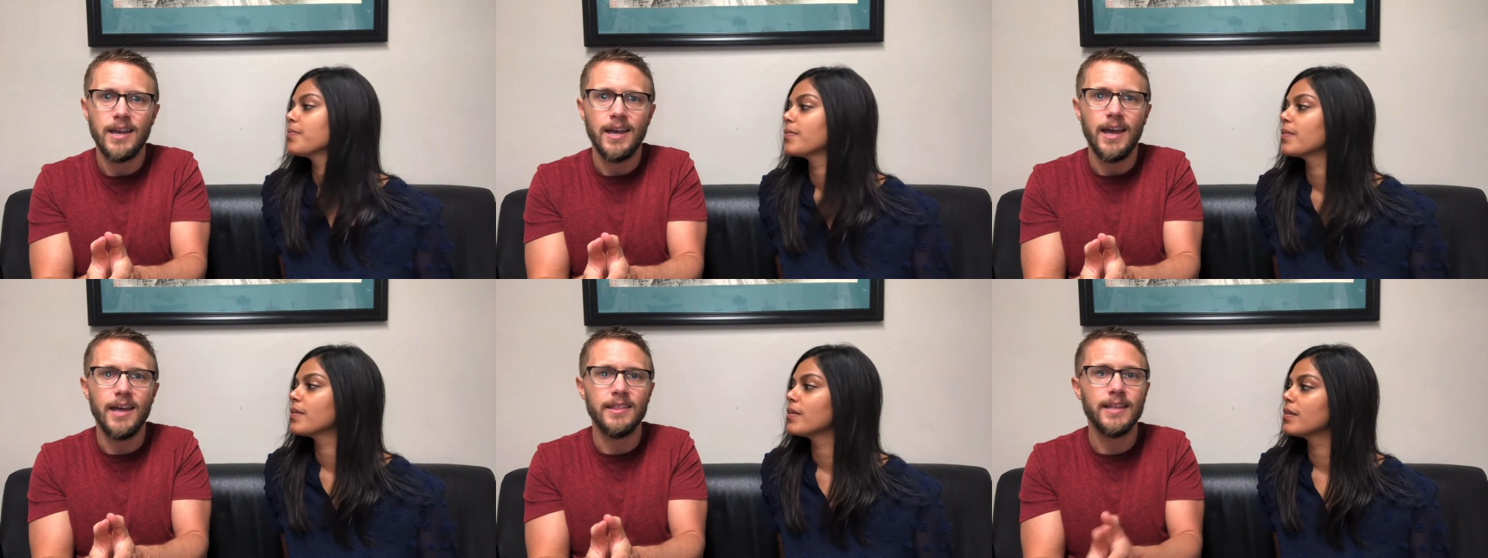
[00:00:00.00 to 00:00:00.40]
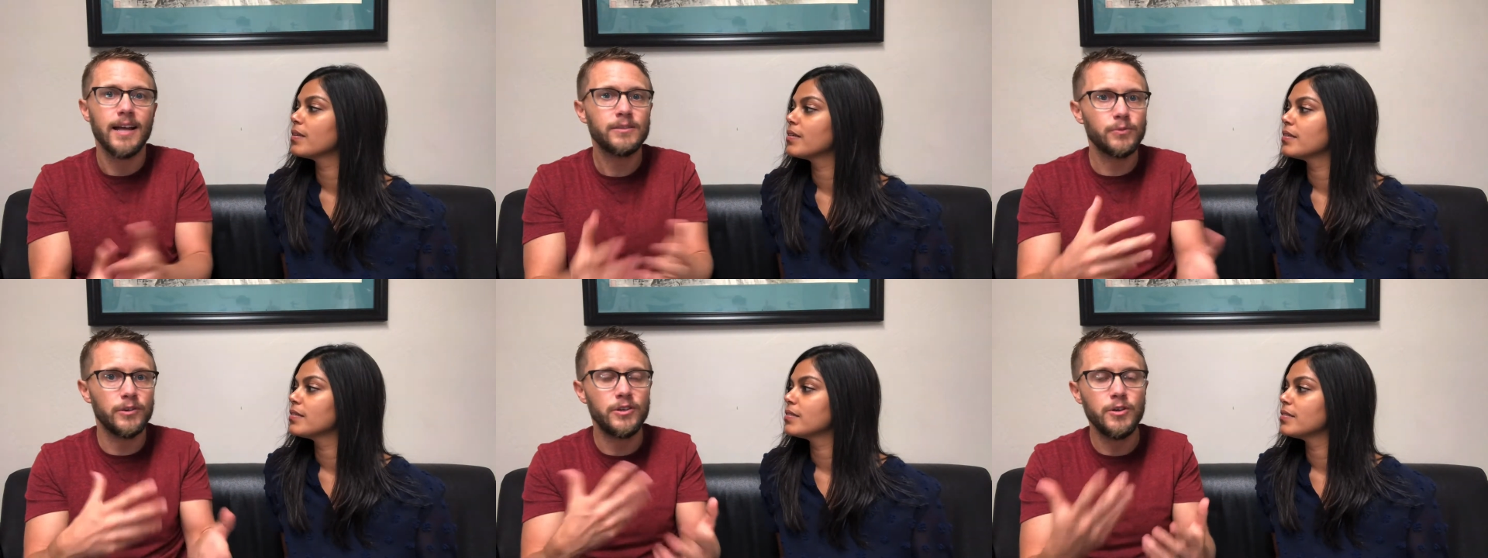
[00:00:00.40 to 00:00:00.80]
Speaker 1: And
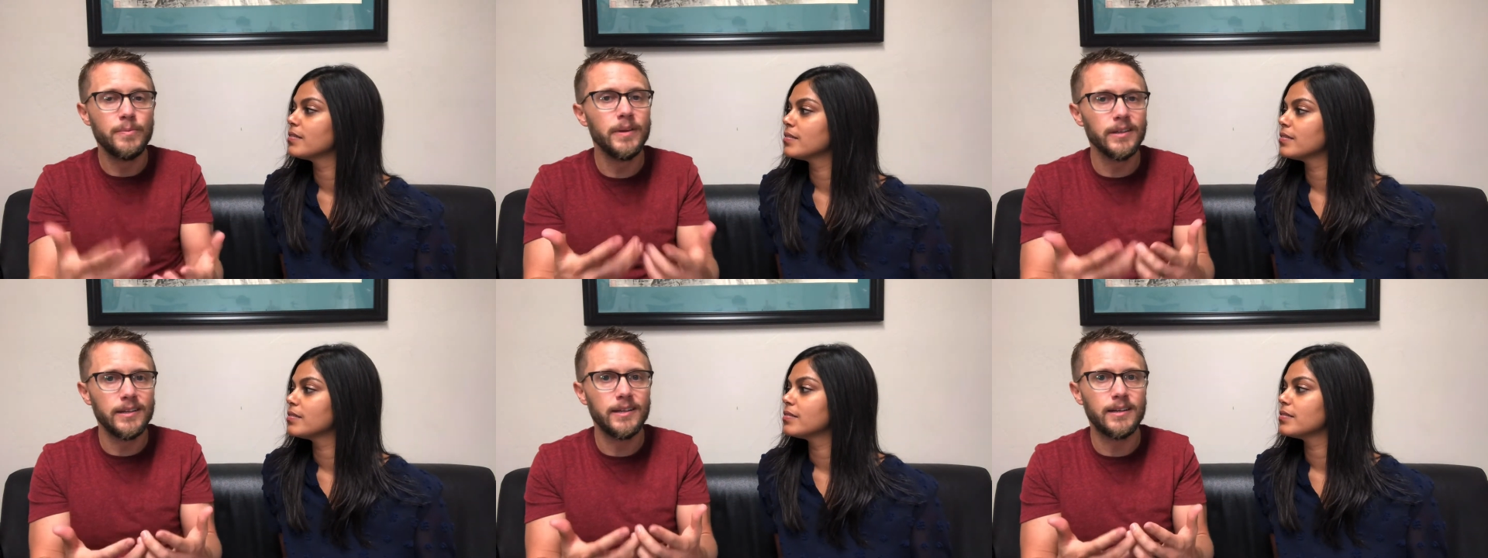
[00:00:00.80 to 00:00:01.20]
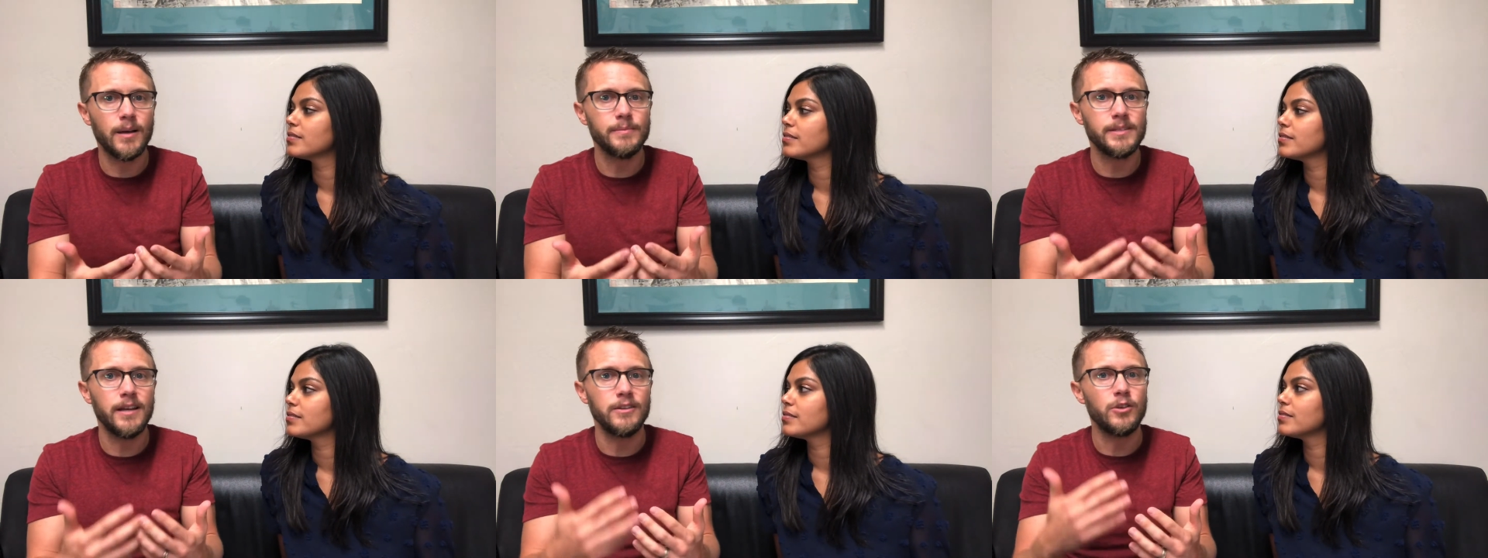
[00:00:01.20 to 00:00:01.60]
that's where humility
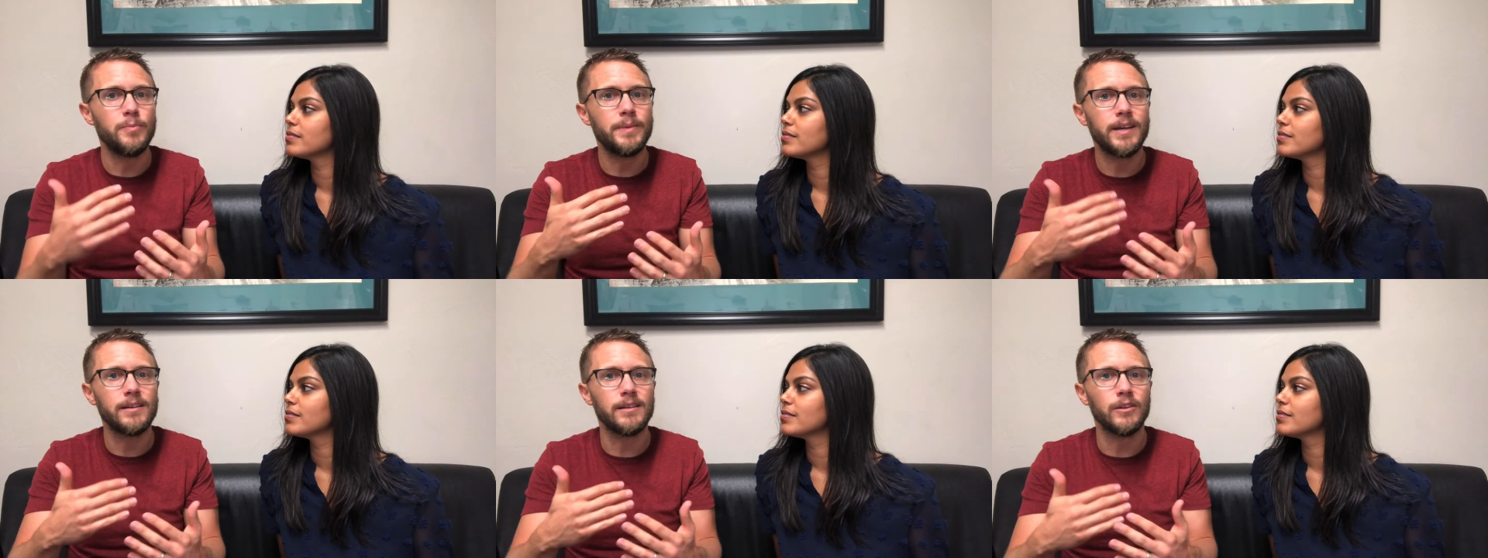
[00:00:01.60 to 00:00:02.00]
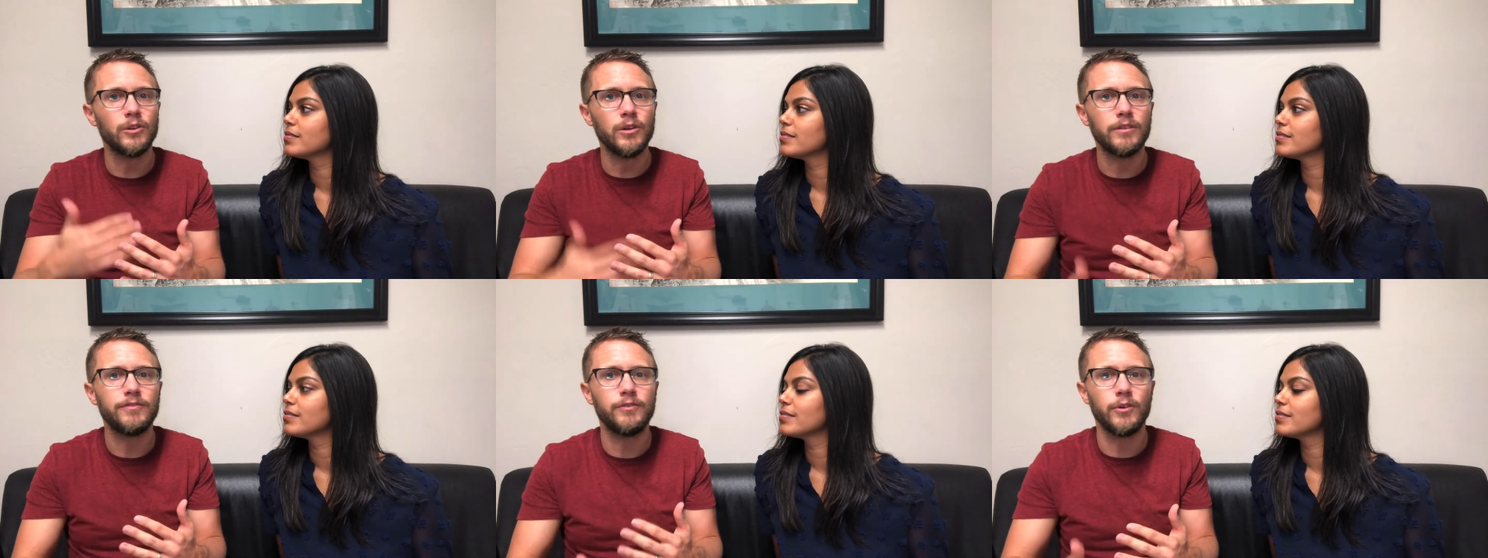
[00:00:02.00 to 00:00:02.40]
comes in. You begin to
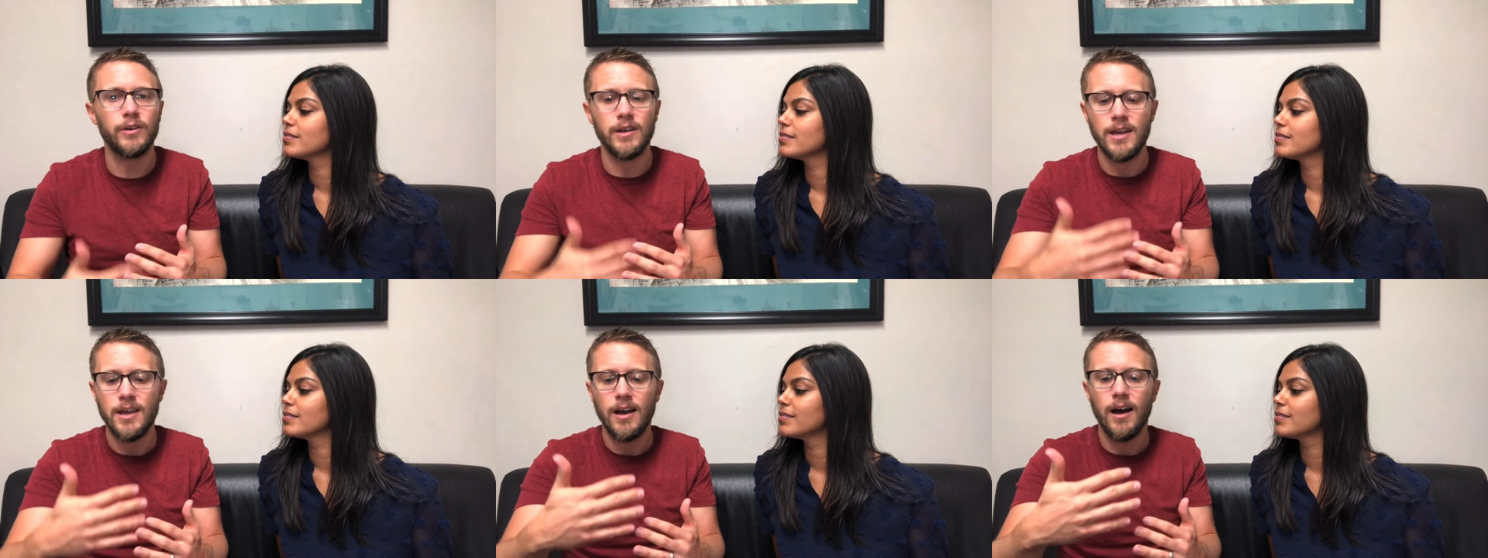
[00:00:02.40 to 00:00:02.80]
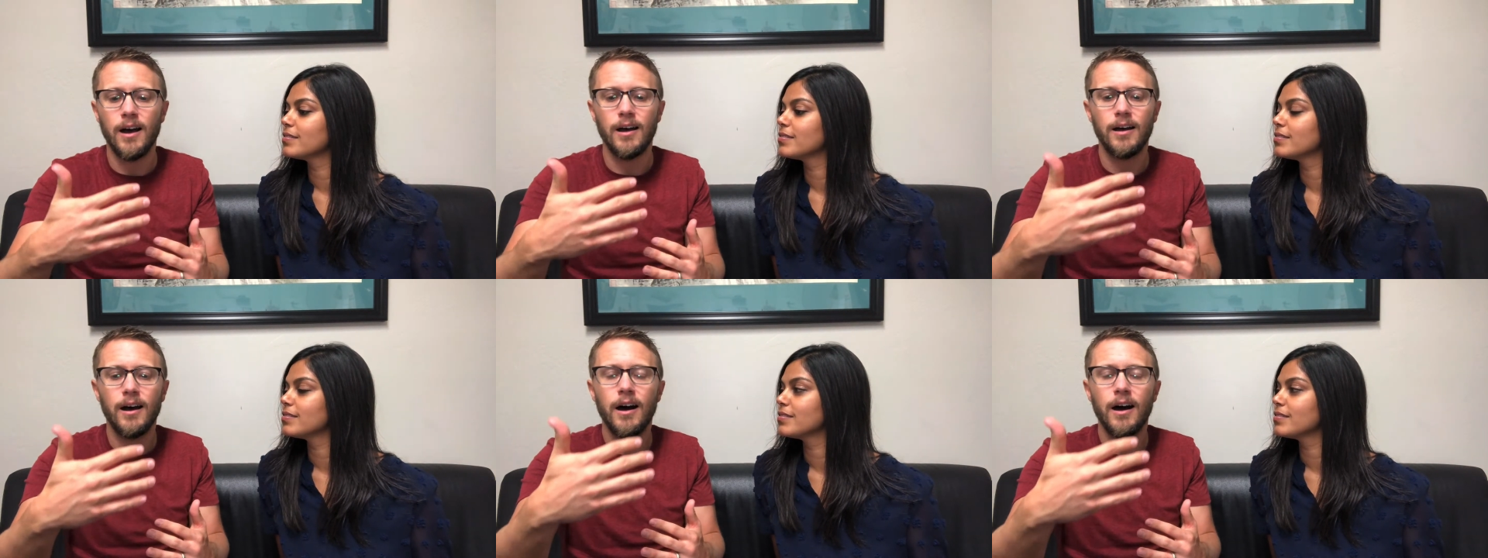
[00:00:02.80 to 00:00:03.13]
look for uh,